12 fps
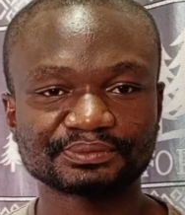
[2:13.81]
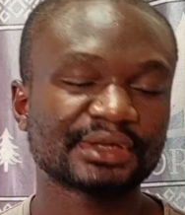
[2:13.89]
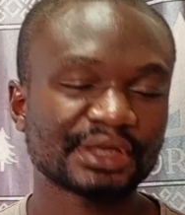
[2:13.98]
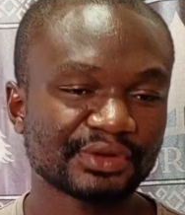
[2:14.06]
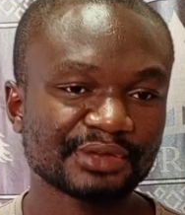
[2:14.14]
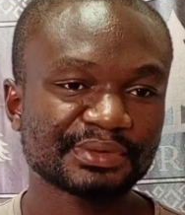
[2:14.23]

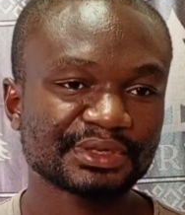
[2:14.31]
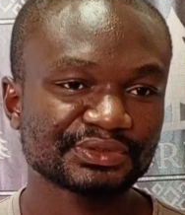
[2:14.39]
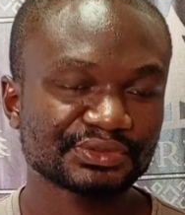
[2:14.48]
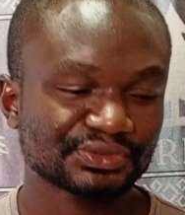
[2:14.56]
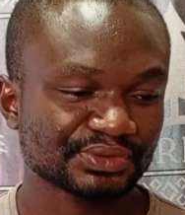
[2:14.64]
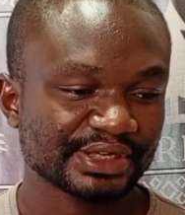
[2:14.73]
Another person
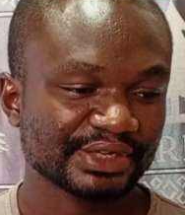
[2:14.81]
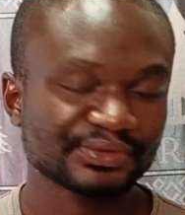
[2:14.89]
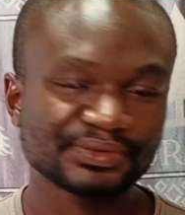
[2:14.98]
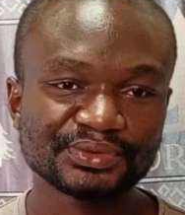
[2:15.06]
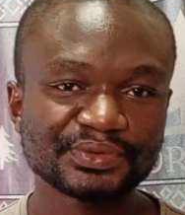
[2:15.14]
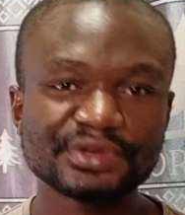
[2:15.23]
to like, no,
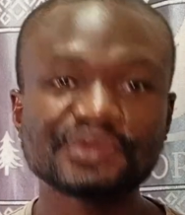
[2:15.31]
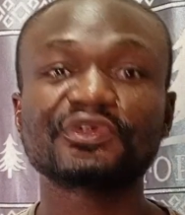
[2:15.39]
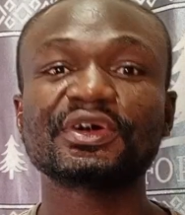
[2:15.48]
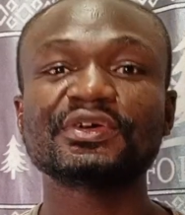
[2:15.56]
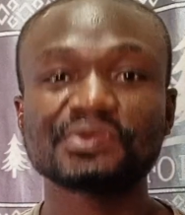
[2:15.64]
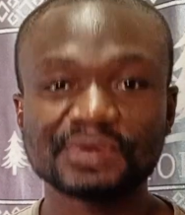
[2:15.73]
no, really for
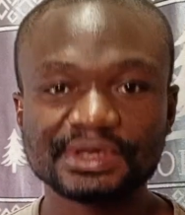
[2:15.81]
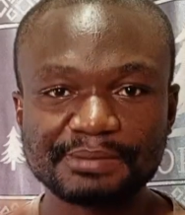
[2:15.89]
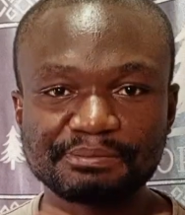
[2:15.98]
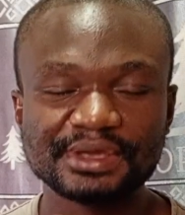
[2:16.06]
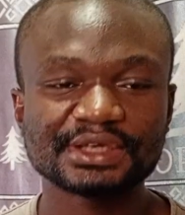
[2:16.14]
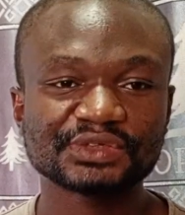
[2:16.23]
us, we want the
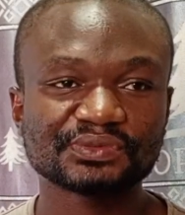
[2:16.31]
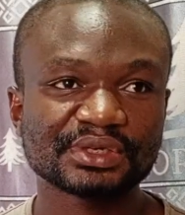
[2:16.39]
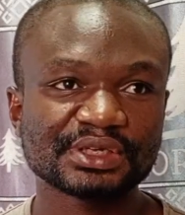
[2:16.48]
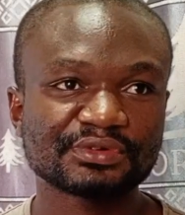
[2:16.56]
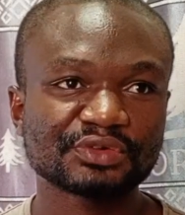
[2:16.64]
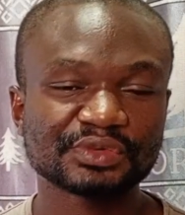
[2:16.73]
biggest one,
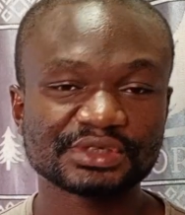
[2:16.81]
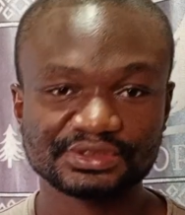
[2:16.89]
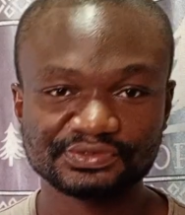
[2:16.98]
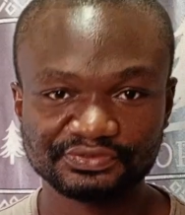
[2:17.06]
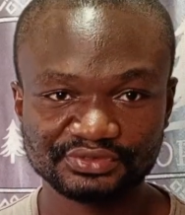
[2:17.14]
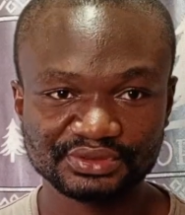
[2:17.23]
the one with
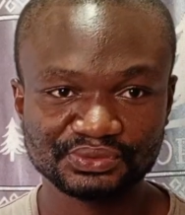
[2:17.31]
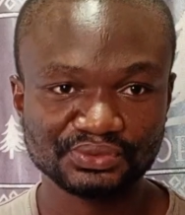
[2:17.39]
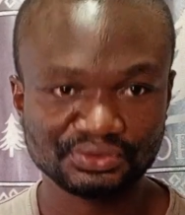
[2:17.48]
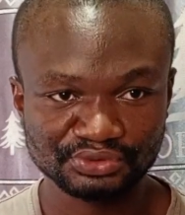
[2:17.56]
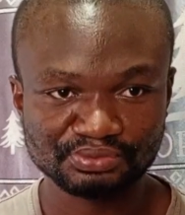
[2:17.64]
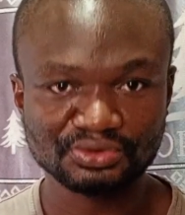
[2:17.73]
fully
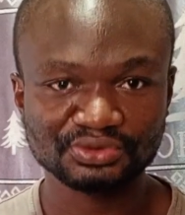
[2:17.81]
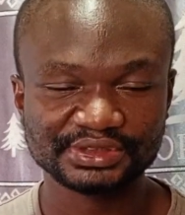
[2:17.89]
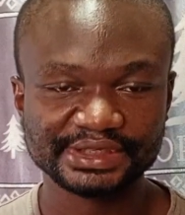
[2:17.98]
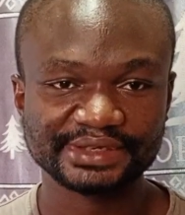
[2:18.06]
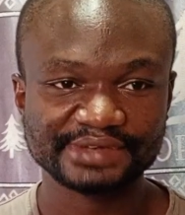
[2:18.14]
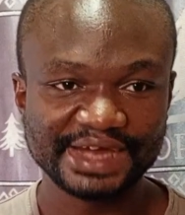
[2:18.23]
grown bones
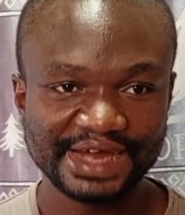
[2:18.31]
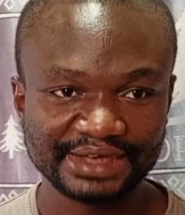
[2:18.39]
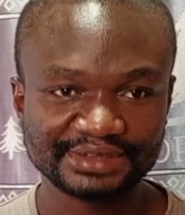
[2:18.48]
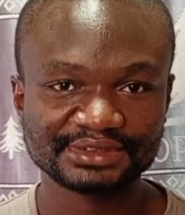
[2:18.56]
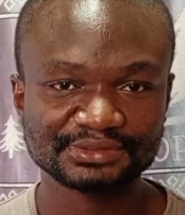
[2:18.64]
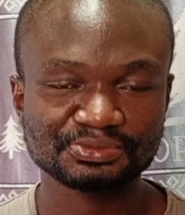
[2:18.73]
and
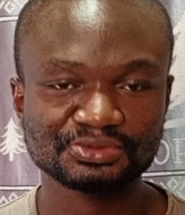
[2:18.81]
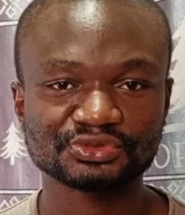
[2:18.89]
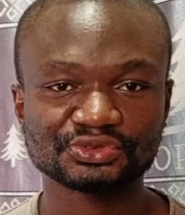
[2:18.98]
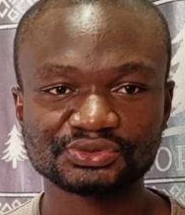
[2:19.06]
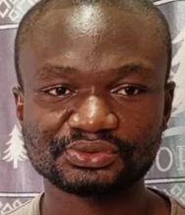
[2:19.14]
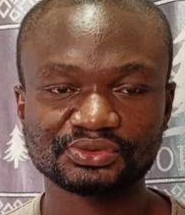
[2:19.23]
hardened
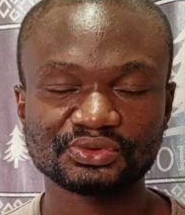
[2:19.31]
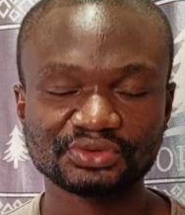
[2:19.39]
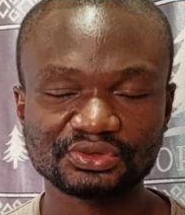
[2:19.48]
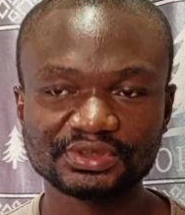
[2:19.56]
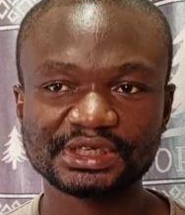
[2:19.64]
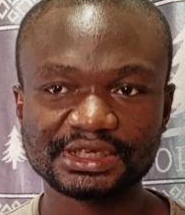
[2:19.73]
bones.
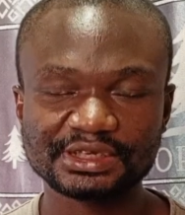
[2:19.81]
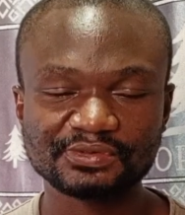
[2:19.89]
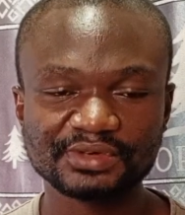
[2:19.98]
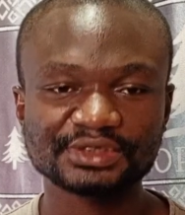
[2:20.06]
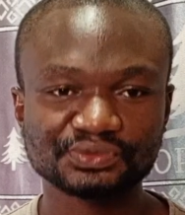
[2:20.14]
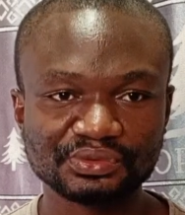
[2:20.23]
Those are the
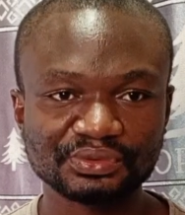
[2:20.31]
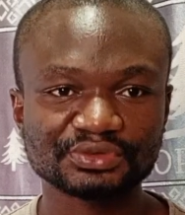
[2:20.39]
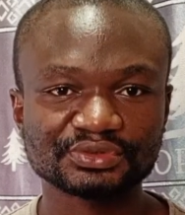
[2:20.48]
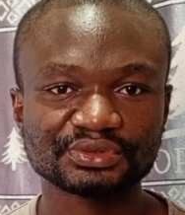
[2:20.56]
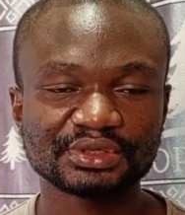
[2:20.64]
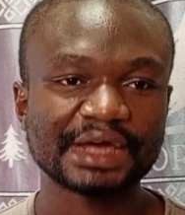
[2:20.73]
ones we
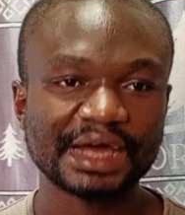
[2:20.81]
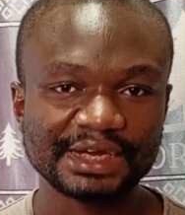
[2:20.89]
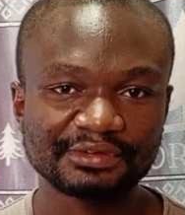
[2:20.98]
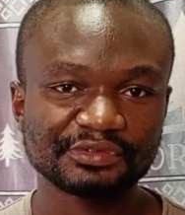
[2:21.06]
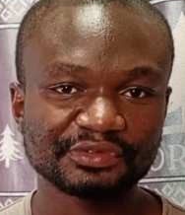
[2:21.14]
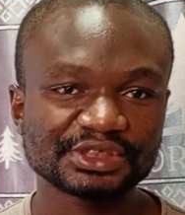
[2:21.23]
want. And
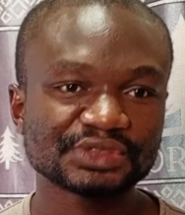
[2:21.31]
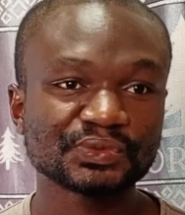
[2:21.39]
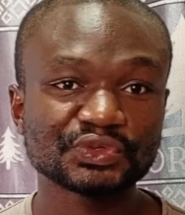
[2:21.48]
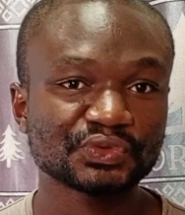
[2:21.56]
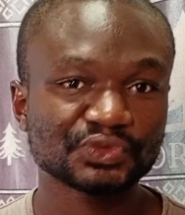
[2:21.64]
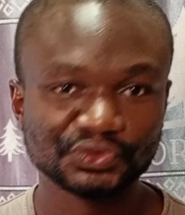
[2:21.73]
our reason
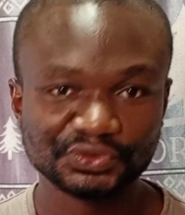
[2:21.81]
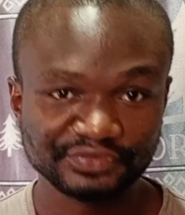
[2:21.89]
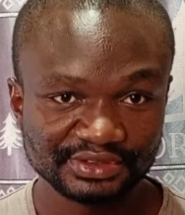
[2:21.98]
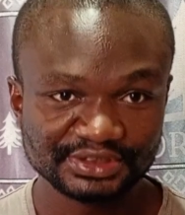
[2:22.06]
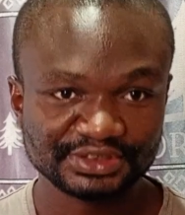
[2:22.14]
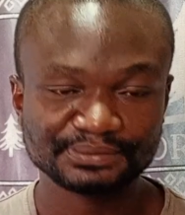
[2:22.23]
was also
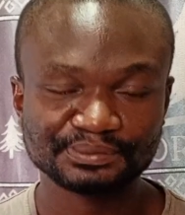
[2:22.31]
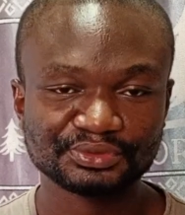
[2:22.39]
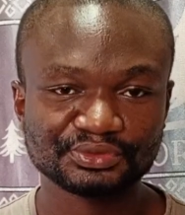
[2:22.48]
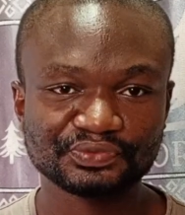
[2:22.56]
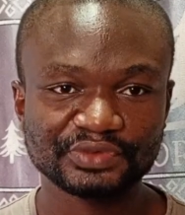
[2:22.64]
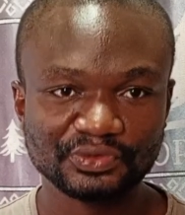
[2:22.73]
very simple.
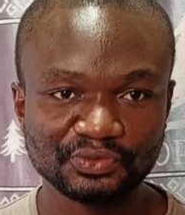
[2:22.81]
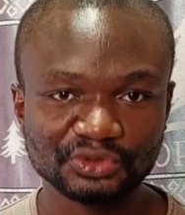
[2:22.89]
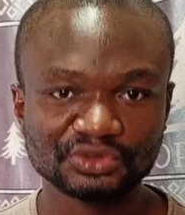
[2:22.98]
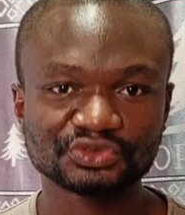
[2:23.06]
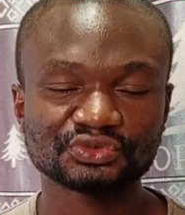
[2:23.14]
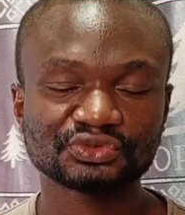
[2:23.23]
We
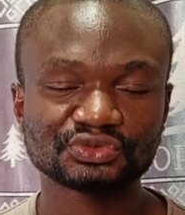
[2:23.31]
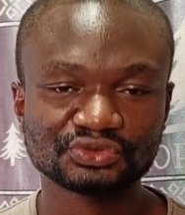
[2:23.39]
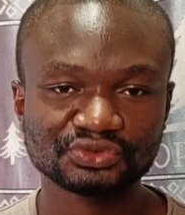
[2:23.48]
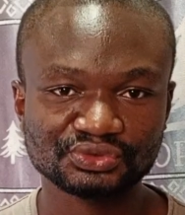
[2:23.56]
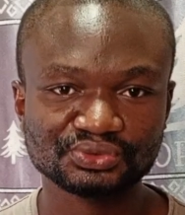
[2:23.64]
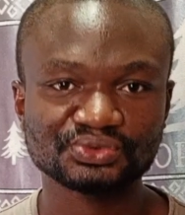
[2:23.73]
want
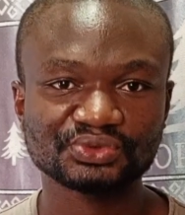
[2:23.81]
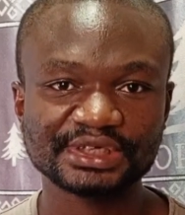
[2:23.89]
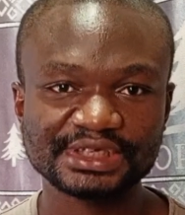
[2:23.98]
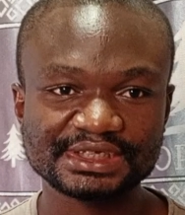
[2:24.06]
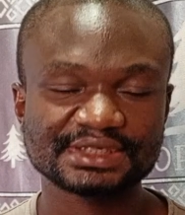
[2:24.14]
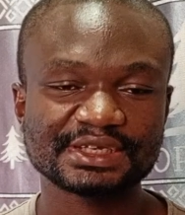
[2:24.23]
to
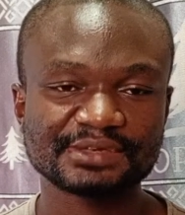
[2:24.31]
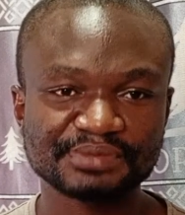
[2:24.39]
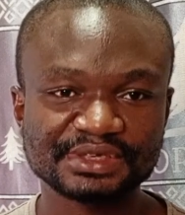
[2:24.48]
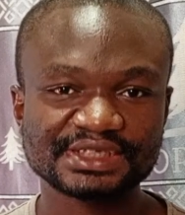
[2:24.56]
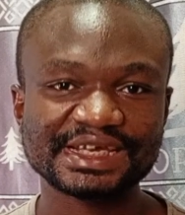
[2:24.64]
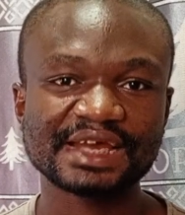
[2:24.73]
eat the
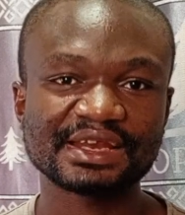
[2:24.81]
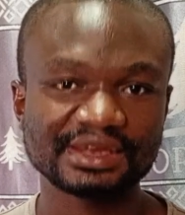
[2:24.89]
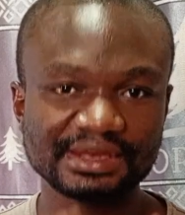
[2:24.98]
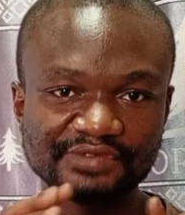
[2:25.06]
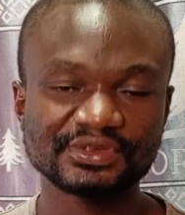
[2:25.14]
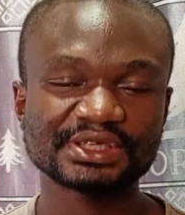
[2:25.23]
meat and
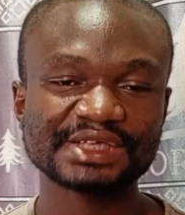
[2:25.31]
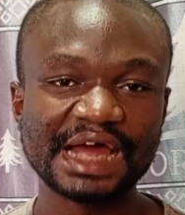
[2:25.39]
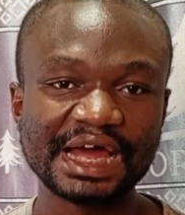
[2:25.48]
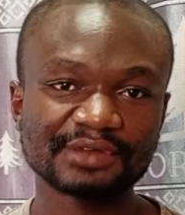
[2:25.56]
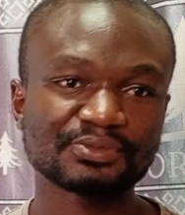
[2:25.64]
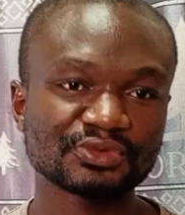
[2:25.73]
leave these
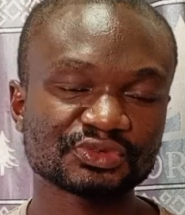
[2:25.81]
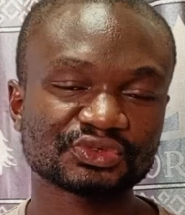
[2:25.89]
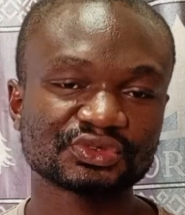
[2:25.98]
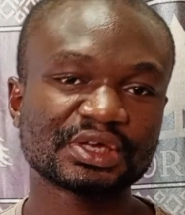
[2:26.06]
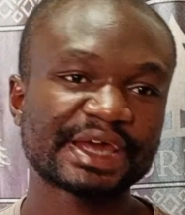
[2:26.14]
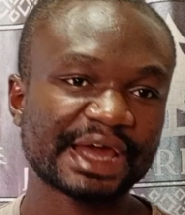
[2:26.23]
hard bones,
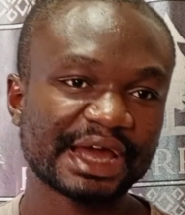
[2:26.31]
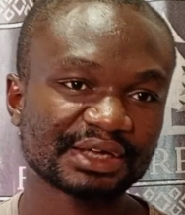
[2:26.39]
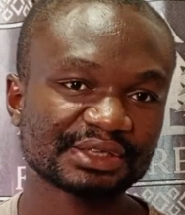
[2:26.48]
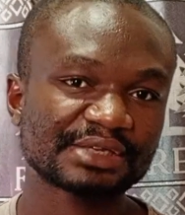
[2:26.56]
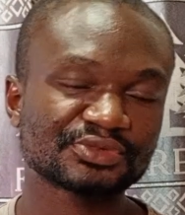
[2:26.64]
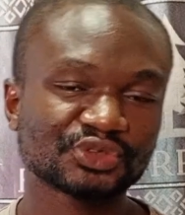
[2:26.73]
hang
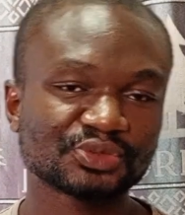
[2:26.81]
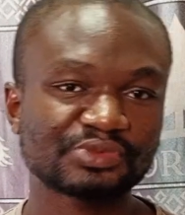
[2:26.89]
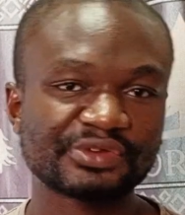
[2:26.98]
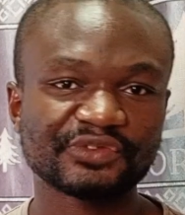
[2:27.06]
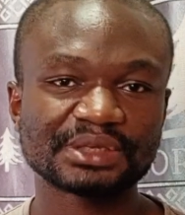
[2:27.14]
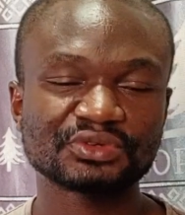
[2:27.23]
them somewhere
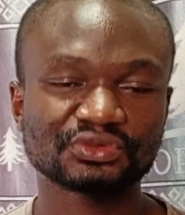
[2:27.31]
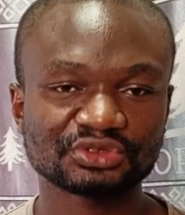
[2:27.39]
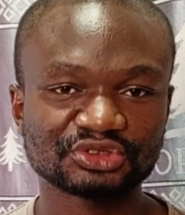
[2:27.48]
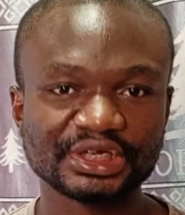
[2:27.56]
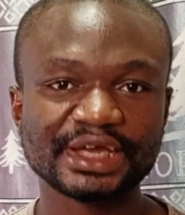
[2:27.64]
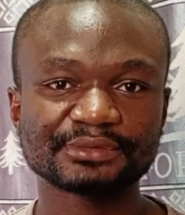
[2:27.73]
for them to
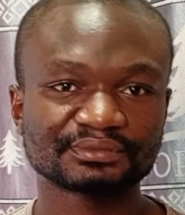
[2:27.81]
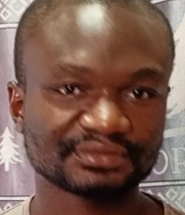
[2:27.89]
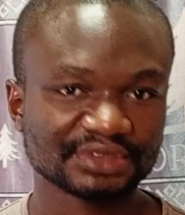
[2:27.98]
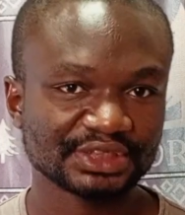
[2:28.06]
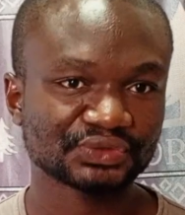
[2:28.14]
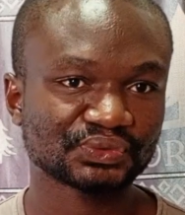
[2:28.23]
dry,
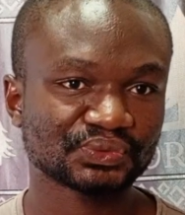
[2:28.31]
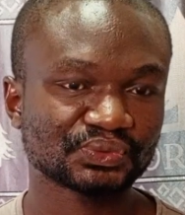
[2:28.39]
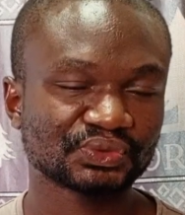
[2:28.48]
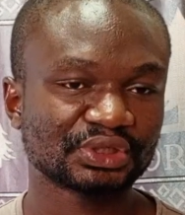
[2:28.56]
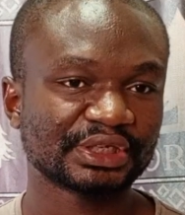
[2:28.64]
just to